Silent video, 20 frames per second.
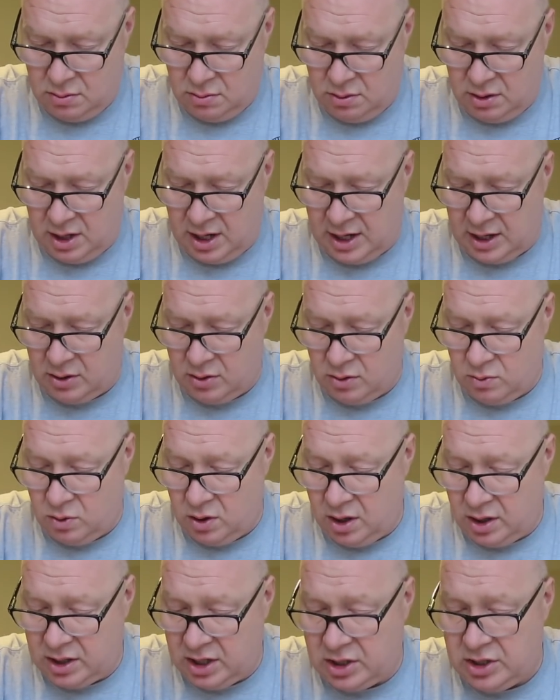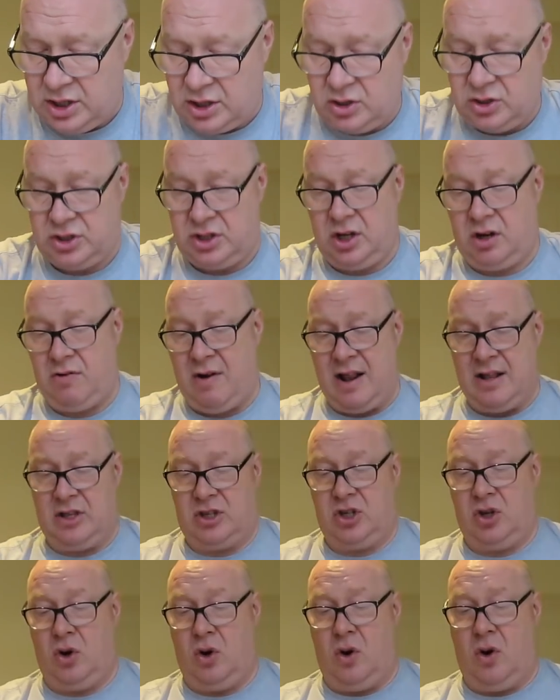Well, that ain't going to work, is it? Because the
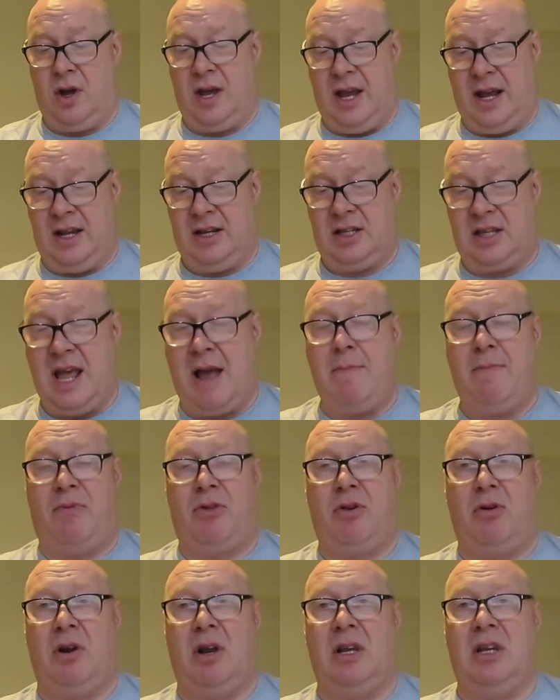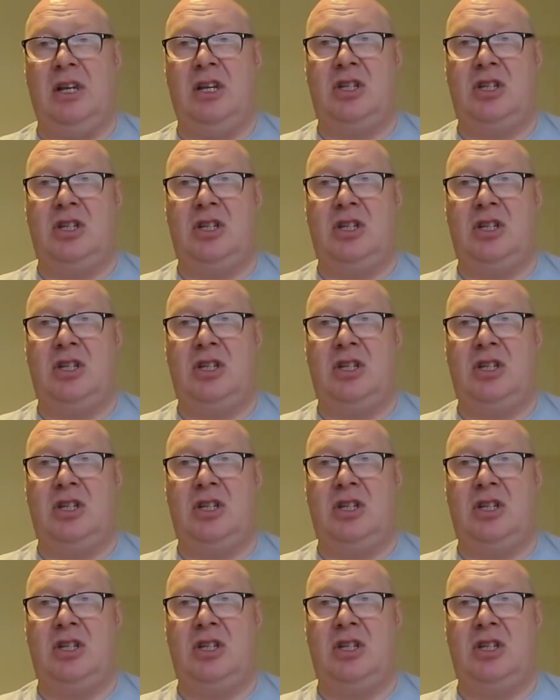Grand Tour is them three.